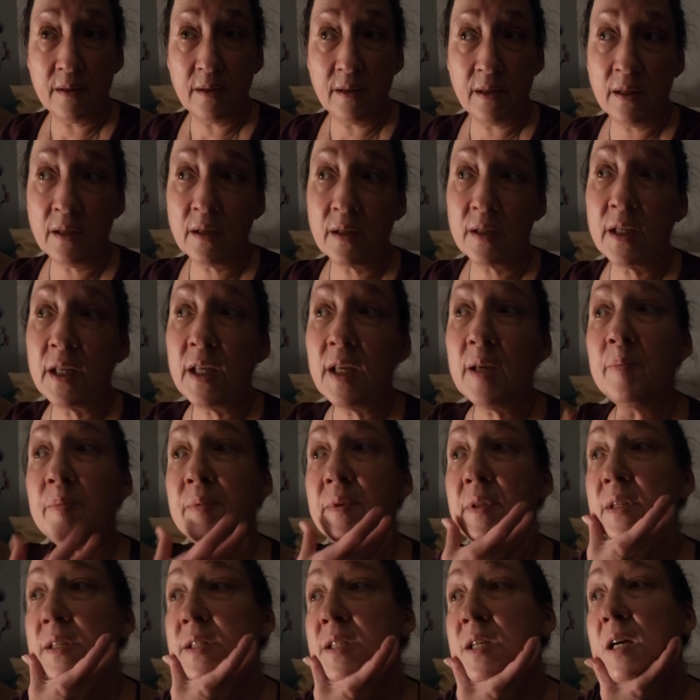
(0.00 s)
It'll
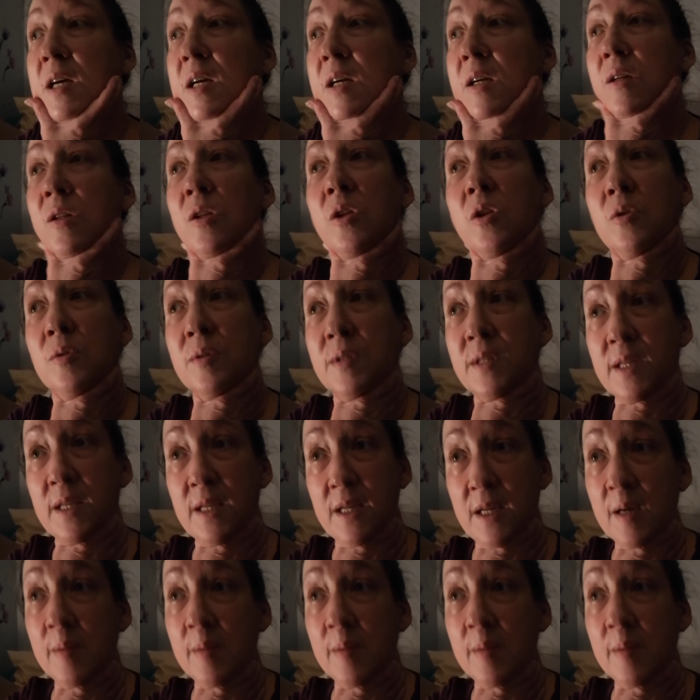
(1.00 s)
keep the tongue closing